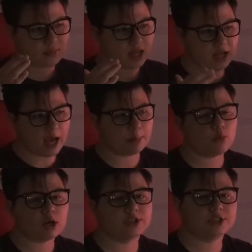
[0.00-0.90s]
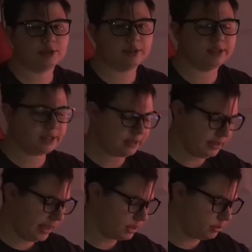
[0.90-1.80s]
Apple Watch Series 6
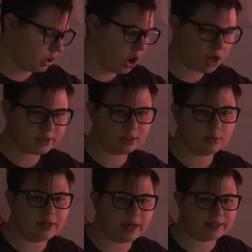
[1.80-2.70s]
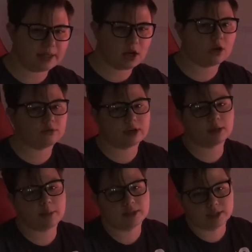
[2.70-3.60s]
has been awesome, and I cannot
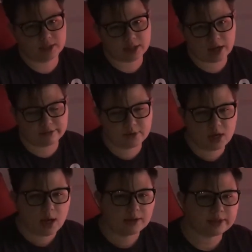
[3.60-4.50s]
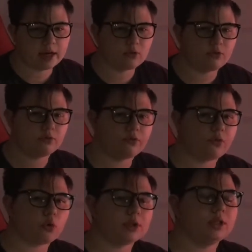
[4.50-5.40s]
recommend it enough. Now,
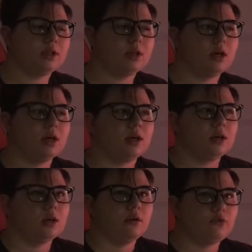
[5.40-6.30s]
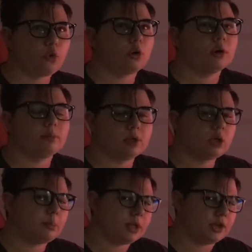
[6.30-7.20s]
44
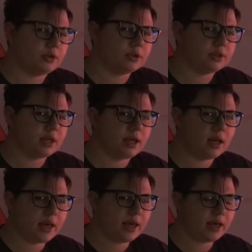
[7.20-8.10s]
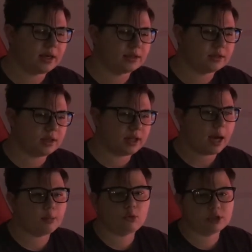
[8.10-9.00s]
millimeters, and
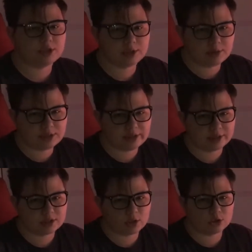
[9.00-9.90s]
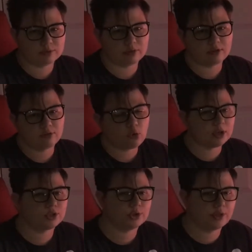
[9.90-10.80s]
Apple Watch Series 6 goes for
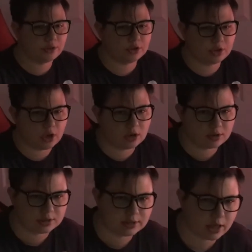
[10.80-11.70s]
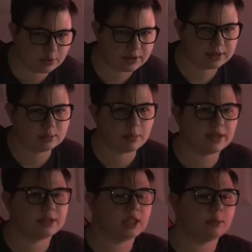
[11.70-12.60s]
$430. Now, this may
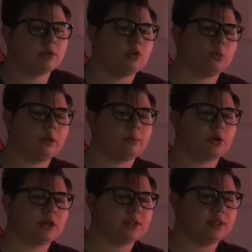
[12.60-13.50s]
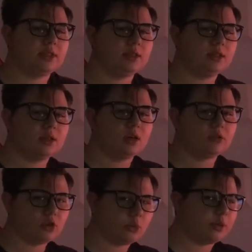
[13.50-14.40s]
seem a little bit pricey, a
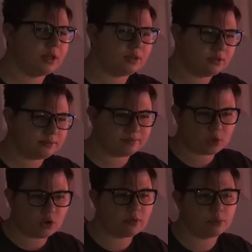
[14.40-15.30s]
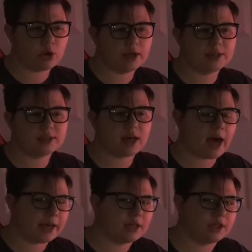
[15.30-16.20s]
little bit overpriced.
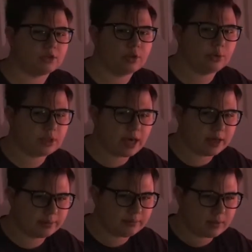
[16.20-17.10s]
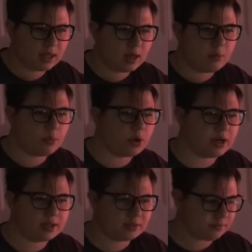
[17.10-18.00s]
I can agree with that,
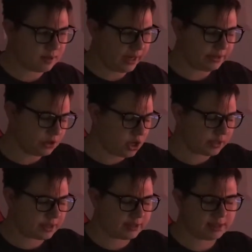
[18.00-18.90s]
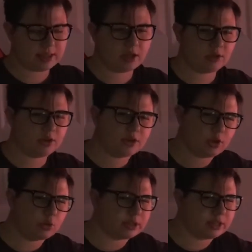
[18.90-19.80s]
but I did not get cellular. There
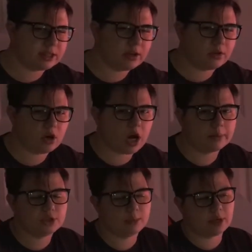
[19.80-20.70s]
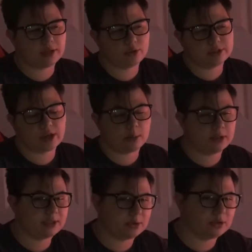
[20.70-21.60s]
was a cellular option, but I used that on my
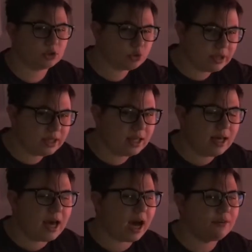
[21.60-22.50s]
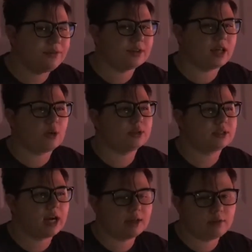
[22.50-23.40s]
Series 3. I felt that was
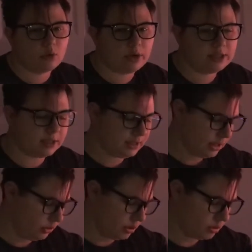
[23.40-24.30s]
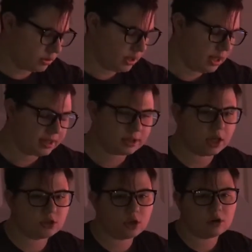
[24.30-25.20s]
kind of a waste considering it was
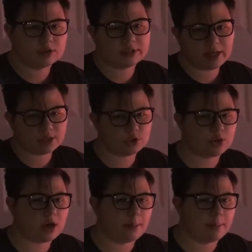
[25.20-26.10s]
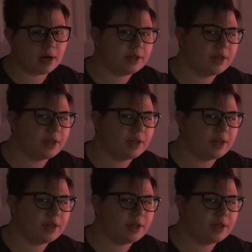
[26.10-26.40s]
$10 extra a month,